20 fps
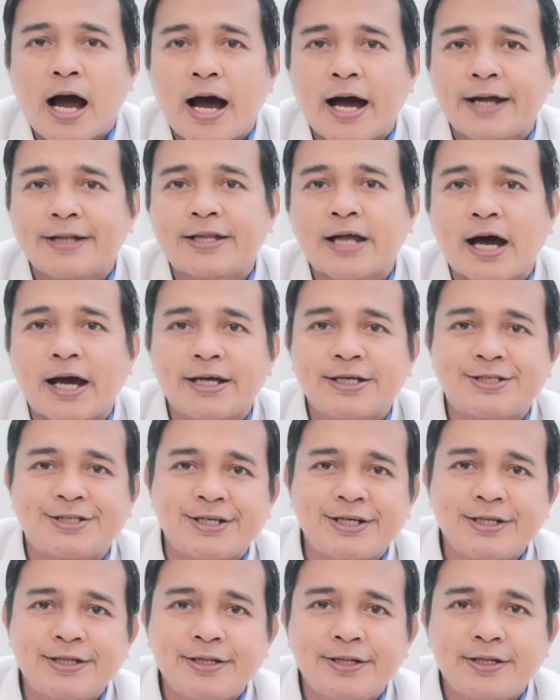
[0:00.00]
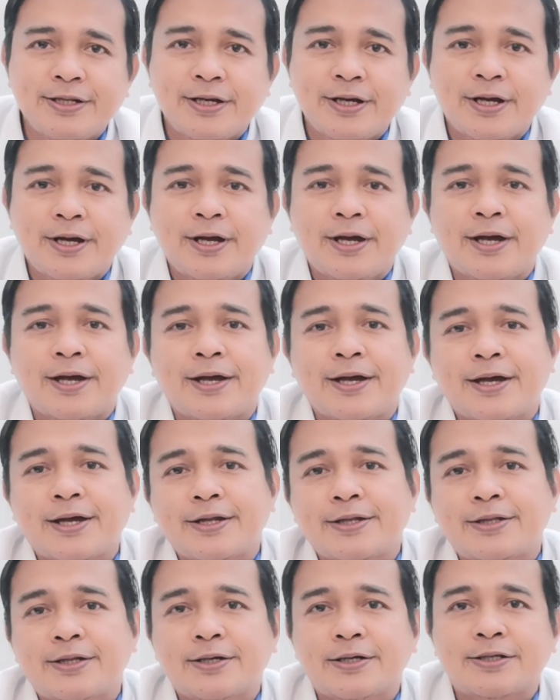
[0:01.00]
hand hygiene,
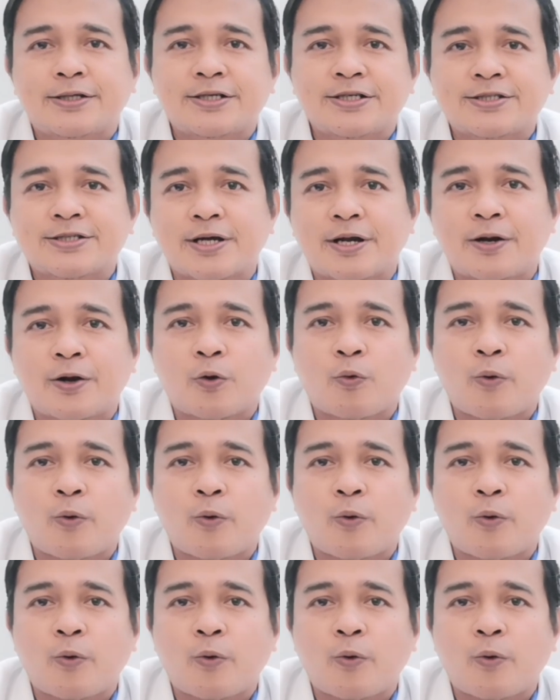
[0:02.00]
and there's a